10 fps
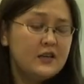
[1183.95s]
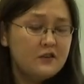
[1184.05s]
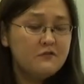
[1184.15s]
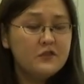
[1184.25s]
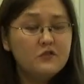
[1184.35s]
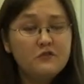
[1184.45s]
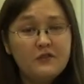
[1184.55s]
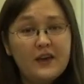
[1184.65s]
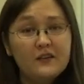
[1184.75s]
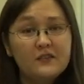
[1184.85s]
If you
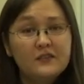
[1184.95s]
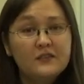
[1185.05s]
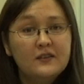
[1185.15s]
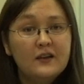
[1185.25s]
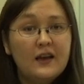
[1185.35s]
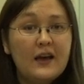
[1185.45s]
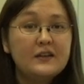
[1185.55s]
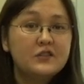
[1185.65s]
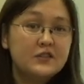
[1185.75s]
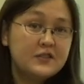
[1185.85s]
fail
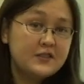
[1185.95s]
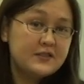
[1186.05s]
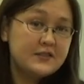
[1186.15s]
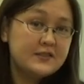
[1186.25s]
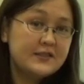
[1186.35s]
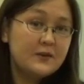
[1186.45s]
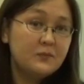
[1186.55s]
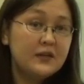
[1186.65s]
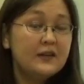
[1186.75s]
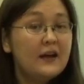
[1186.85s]
at the thesis
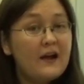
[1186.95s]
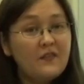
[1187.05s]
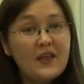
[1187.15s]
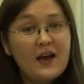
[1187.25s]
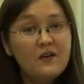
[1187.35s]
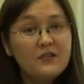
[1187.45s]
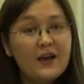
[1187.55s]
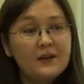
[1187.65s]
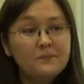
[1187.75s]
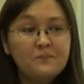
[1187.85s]
statement and the
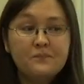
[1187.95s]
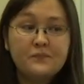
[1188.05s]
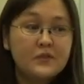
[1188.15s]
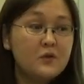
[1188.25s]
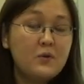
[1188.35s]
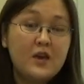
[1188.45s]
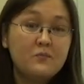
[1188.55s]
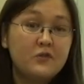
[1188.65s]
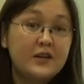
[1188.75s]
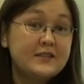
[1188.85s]
outline, the
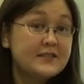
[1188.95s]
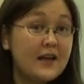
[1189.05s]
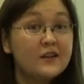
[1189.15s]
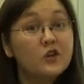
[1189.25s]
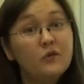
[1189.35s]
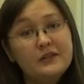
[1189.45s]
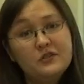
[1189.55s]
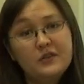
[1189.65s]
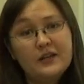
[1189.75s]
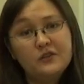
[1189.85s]
paper is not going
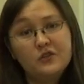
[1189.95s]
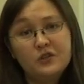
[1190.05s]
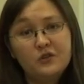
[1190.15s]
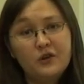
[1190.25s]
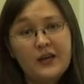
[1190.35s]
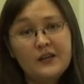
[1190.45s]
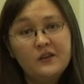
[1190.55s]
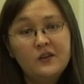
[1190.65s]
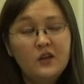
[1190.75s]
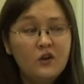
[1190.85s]
to get a good grade,
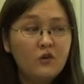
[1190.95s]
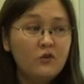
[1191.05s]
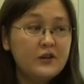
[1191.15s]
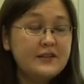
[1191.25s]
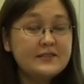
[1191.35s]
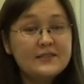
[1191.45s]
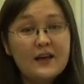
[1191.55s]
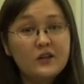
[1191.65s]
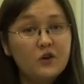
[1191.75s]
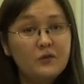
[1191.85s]
or it is
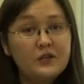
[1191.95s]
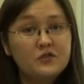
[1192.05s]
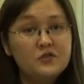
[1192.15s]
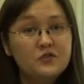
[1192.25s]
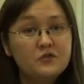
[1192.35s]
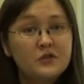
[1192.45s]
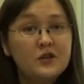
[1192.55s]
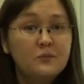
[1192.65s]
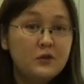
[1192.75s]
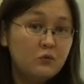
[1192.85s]
not going to
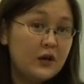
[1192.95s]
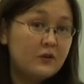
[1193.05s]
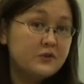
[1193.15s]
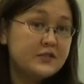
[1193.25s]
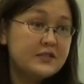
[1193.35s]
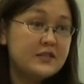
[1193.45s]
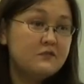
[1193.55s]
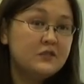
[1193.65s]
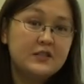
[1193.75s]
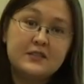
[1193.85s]
be well
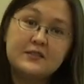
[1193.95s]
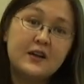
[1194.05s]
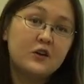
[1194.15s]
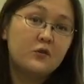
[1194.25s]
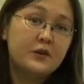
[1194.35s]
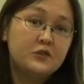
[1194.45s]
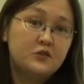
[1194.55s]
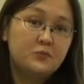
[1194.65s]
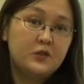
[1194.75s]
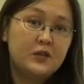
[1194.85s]
received. It is not going
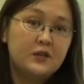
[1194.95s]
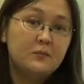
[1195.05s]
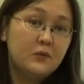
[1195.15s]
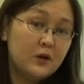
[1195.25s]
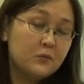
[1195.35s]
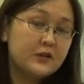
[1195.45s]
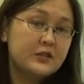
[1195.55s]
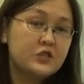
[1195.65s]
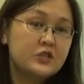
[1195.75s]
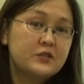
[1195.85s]
to be
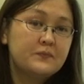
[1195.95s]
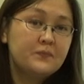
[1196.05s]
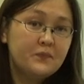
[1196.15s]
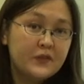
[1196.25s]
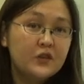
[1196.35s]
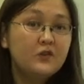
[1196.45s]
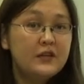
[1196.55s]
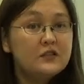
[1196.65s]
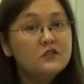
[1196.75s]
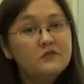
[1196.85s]
published. You
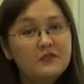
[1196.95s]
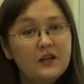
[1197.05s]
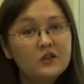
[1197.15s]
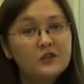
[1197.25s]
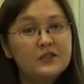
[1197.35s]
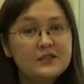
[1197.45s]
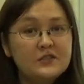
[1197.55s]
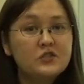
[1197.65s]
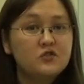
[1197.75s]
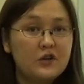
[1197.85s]
need to follow this
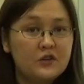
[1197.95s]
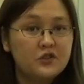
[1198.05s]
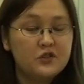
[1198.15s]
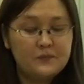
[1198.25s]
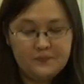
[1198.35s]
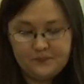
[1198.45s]
structure.